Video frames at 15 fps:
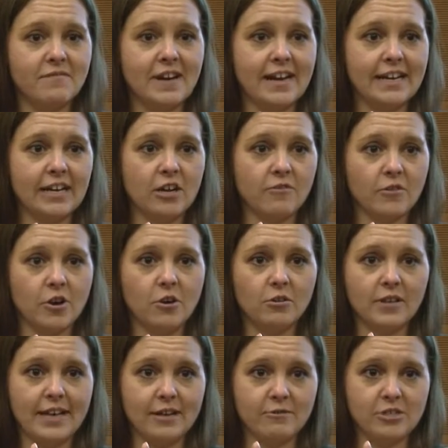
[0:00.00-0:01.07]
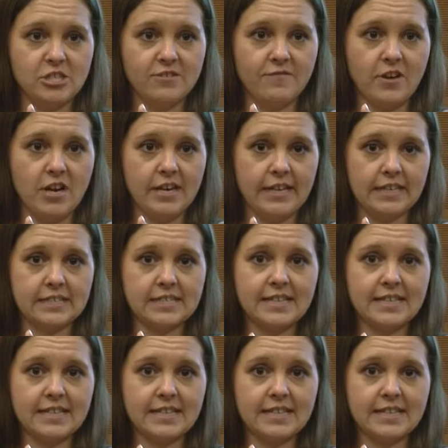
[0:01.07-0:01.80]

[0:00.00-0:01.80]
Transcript: fighting over whole language and phonics,